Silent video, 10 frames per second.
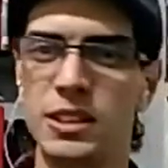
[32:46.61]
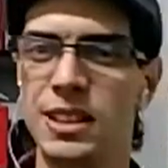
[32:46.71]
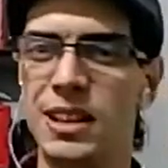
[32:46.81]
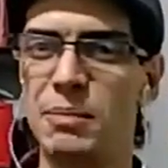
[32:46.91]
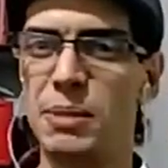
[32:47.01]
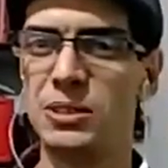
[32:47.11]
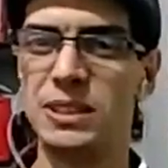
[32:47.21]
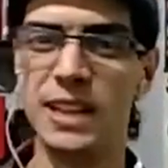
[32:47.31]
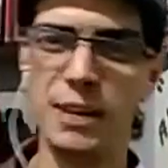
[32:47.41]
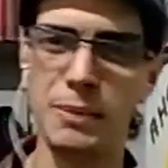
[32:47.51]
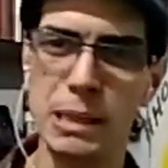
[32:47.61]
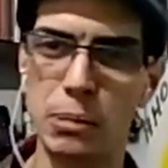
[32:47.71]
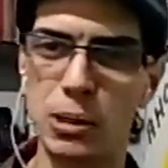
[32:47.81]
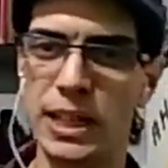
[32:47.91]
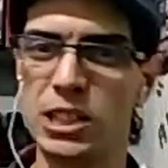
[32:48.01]
about their
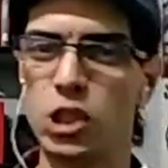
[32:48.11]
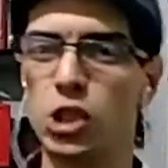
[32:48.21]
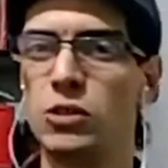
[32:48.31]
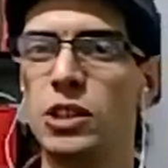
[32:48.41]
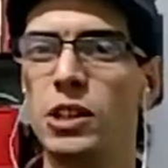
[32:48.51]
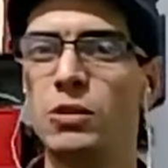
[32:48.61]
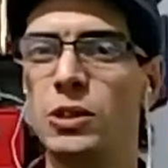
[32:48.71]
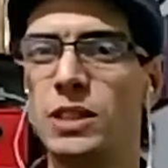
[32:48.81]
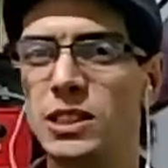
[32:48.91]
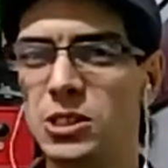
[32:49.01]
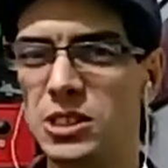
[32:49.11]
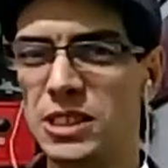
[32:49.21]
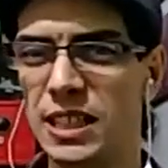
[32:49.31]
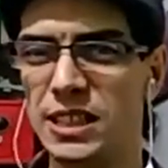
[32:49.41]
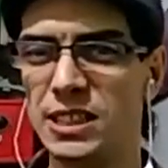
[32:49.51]
manipulation from the
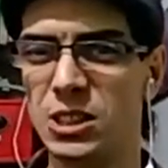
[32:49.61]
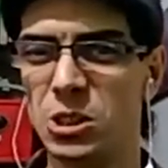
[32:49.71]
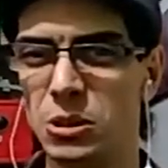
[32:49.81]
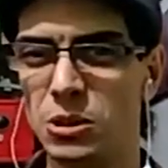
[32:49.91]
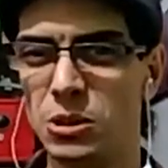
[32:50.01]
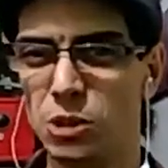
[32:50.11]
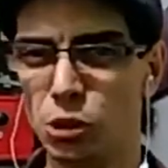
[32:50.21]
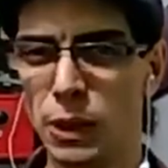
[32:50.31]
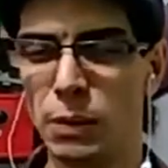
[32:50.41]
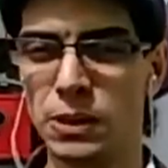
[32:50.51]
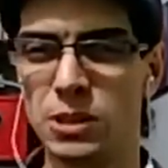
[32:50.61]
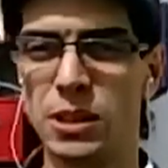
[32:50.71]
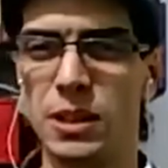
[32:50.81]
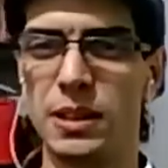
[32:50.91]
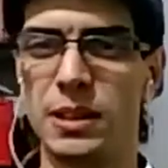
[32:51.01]
socialist newspapers
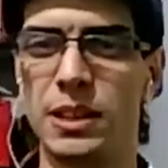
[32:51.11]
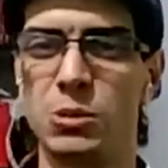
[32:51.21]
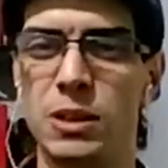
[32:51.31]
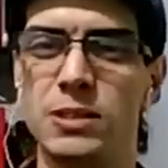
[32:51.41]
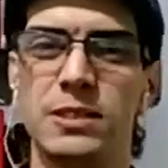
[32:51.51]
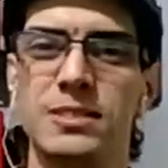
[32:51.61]
as well.